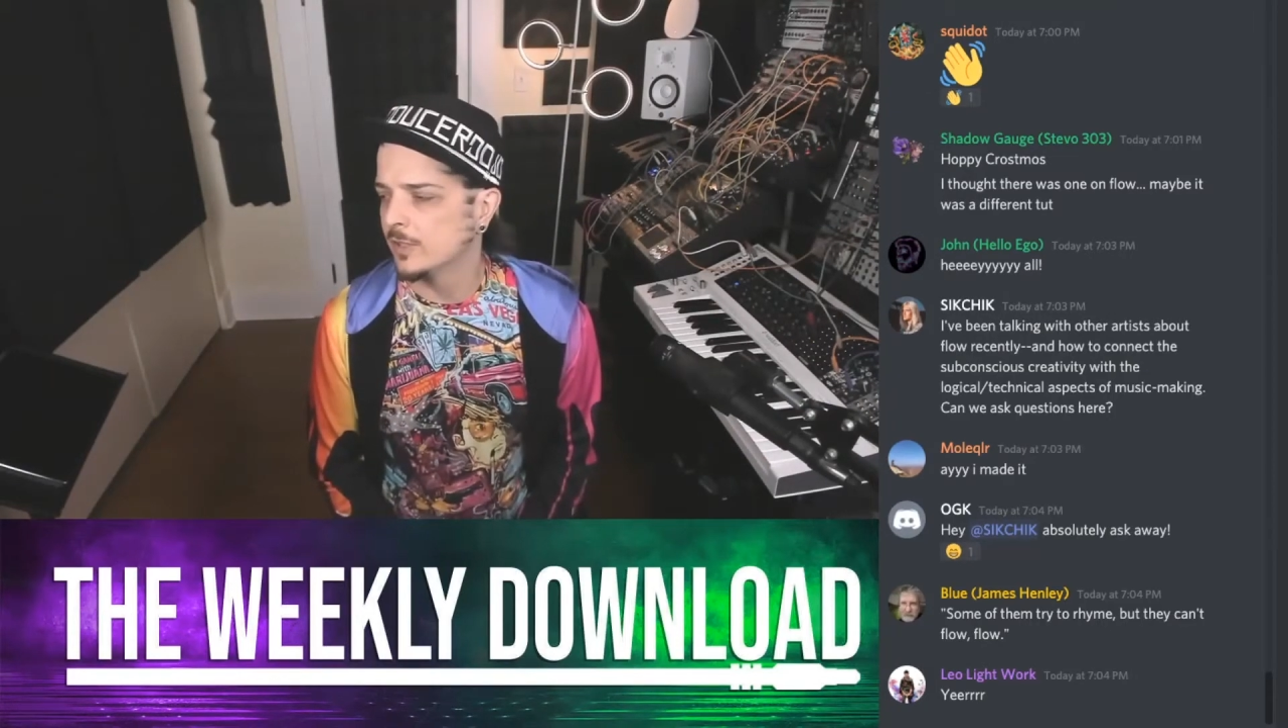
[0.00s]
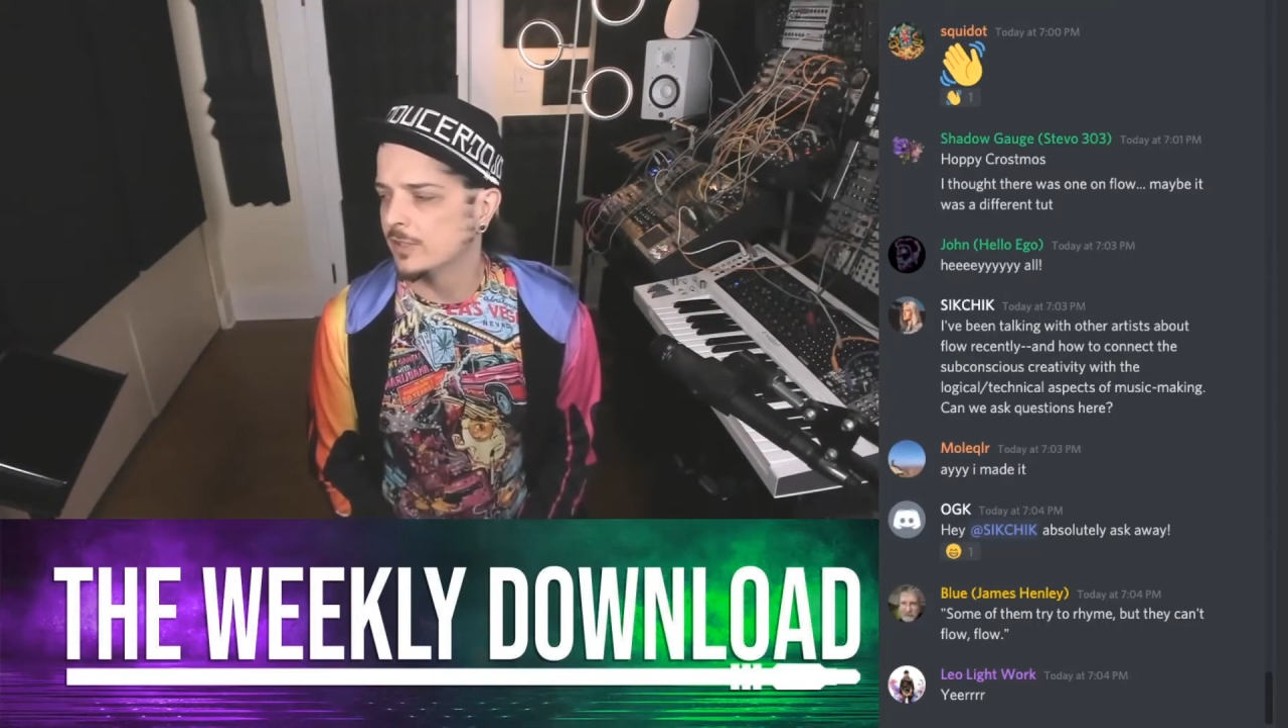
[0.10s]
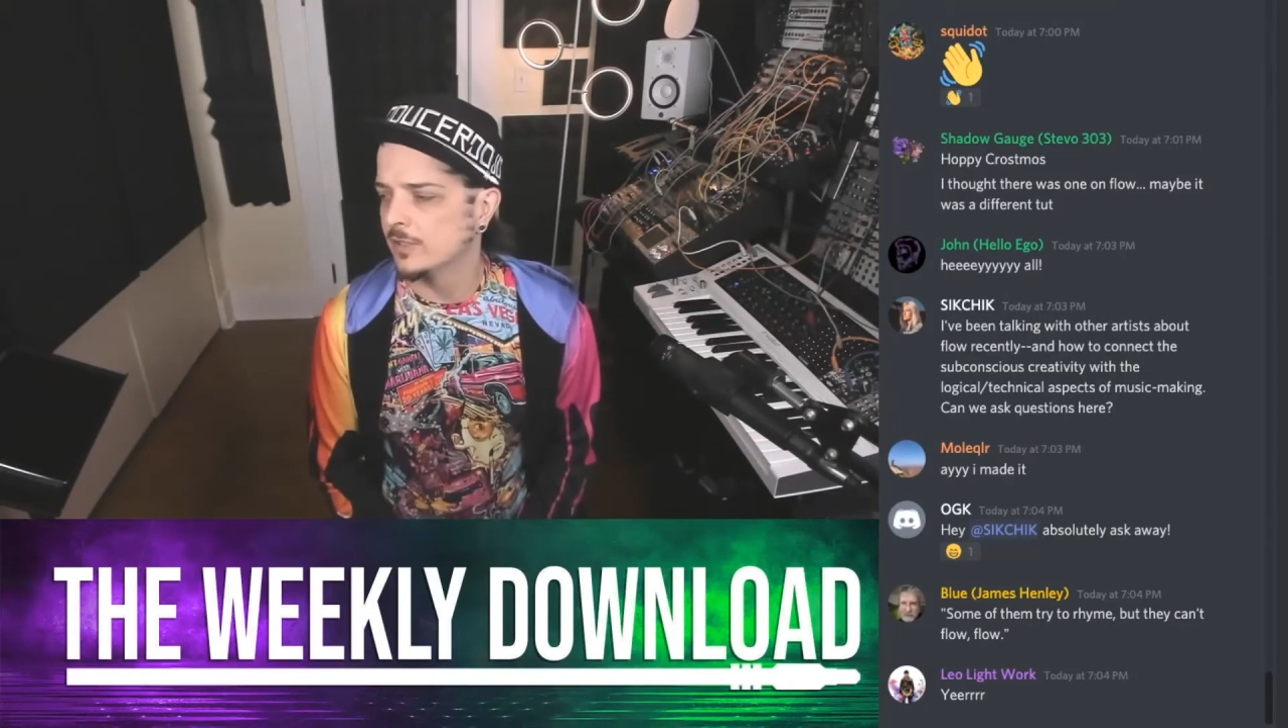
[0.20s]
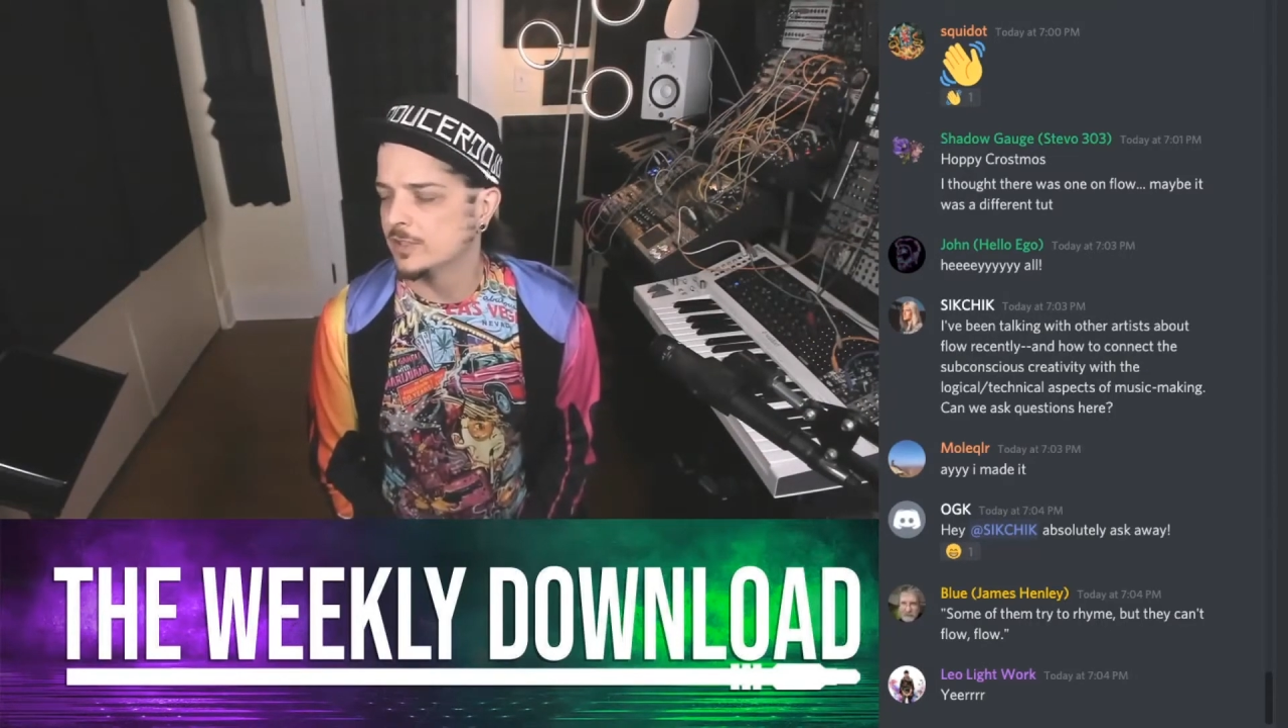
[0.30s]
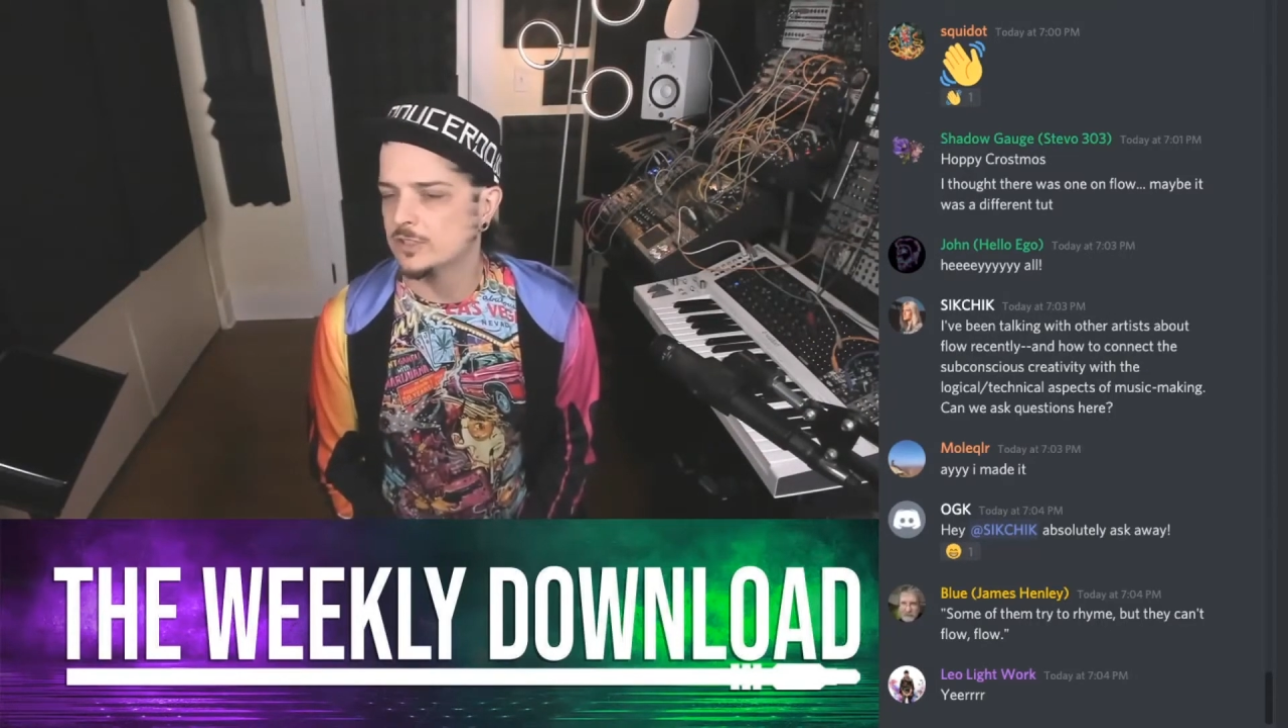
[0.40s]
when
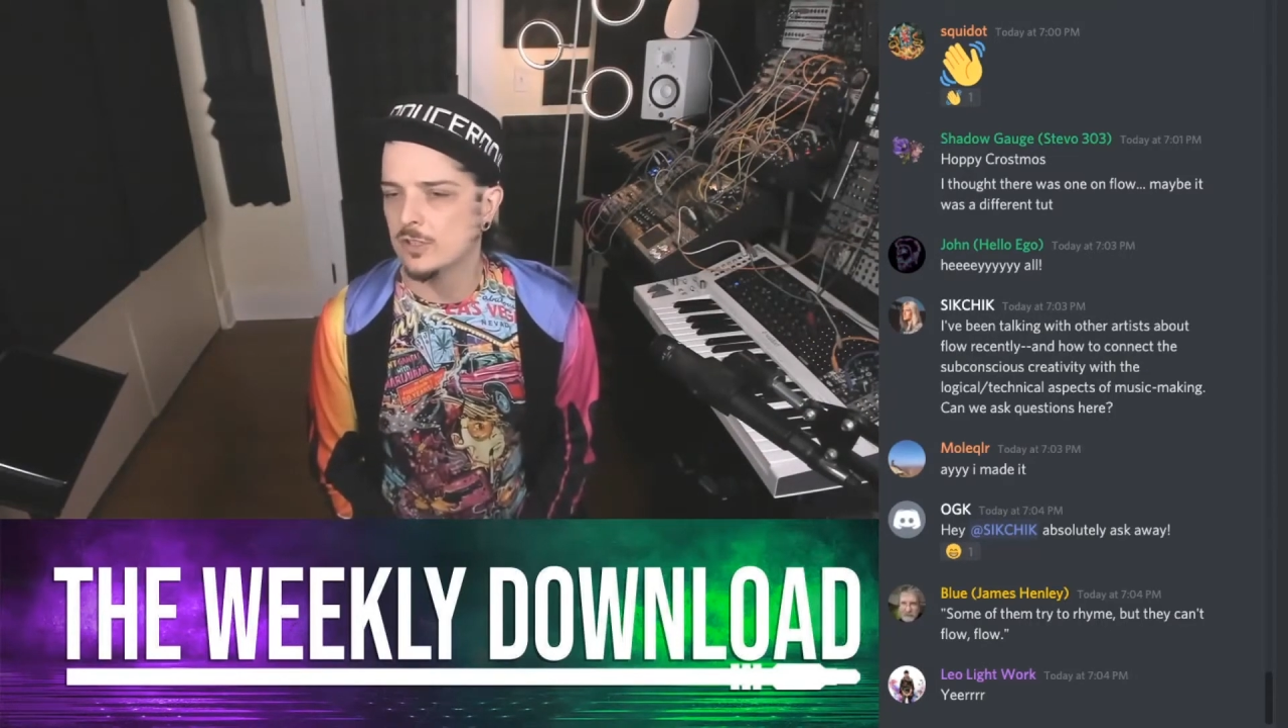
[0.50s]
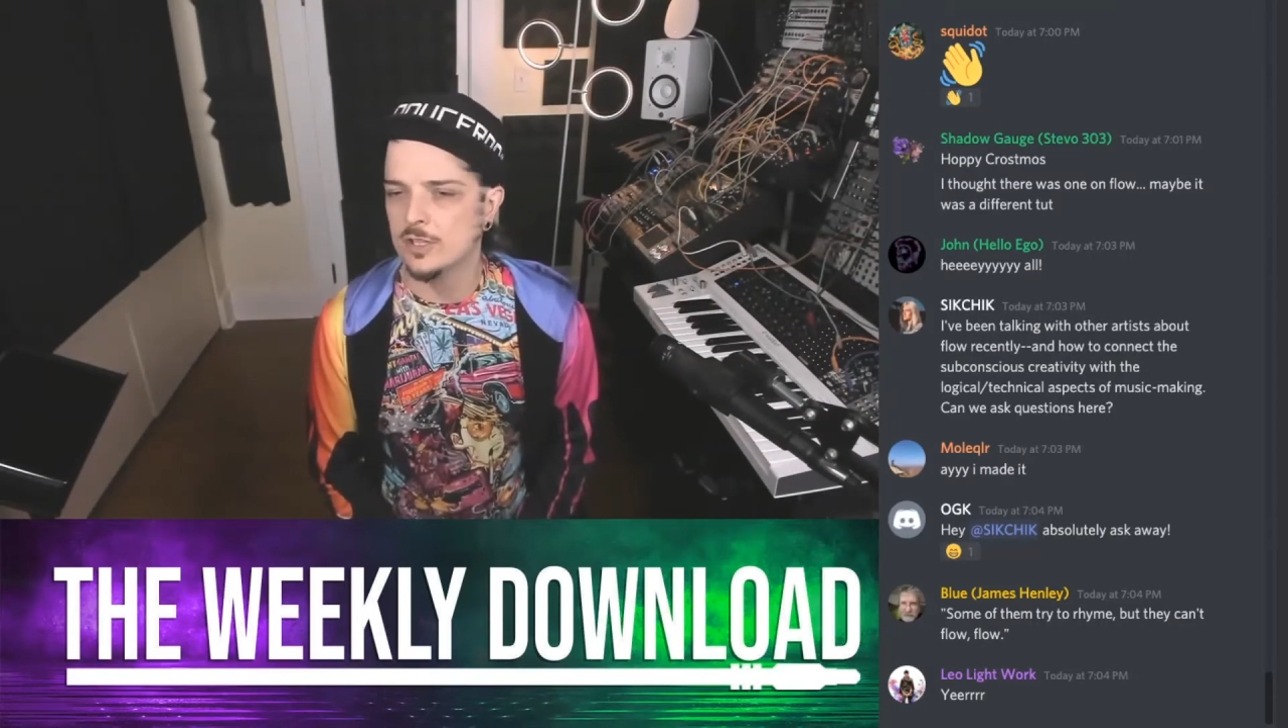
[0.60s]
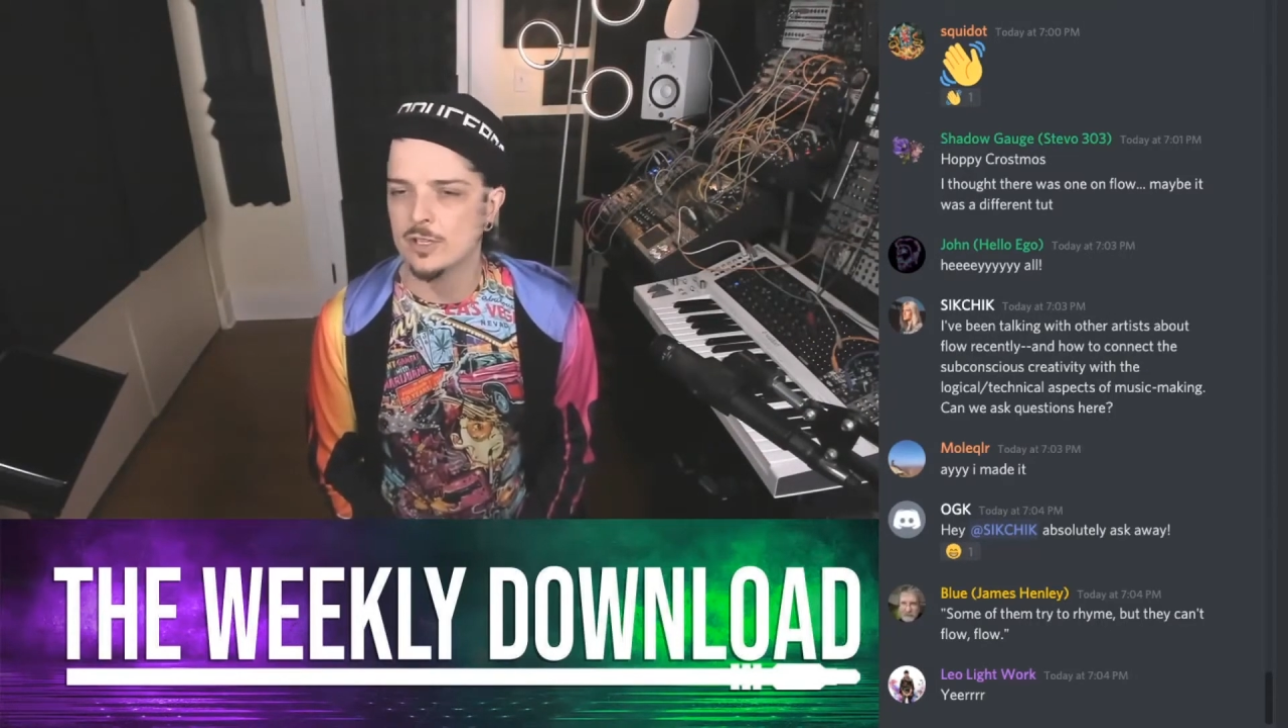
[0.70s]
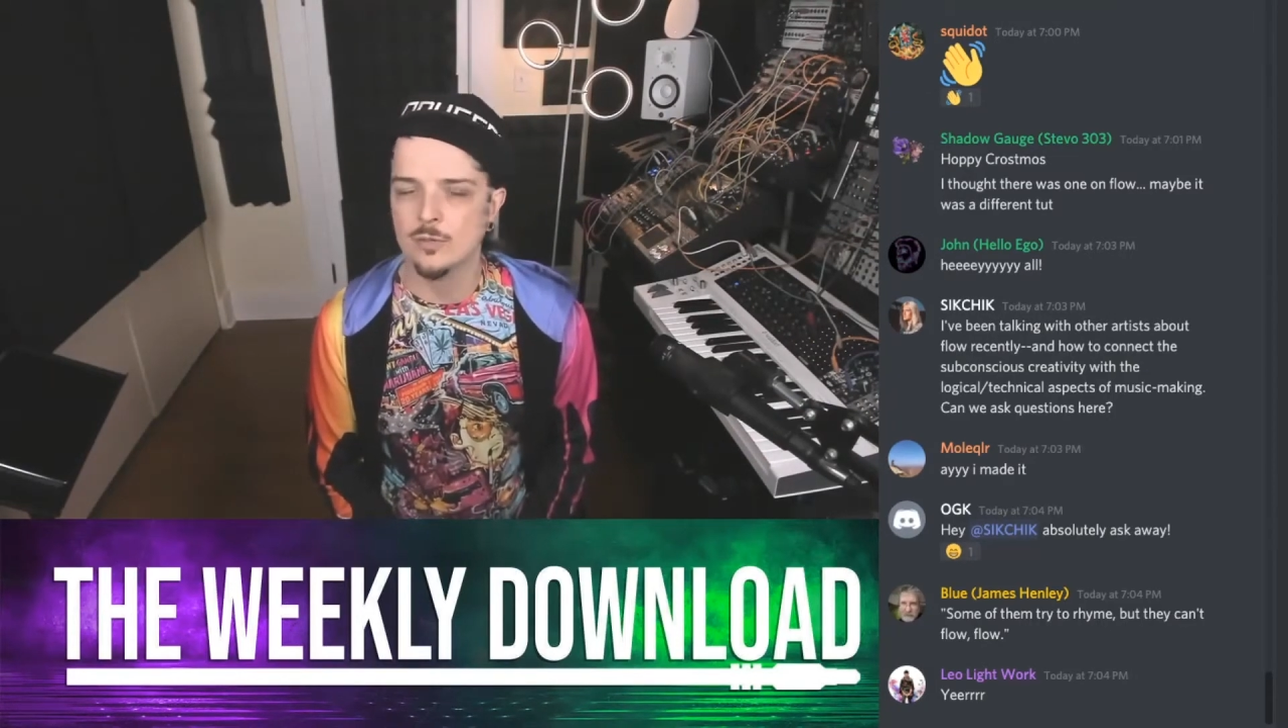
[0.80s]
you're starting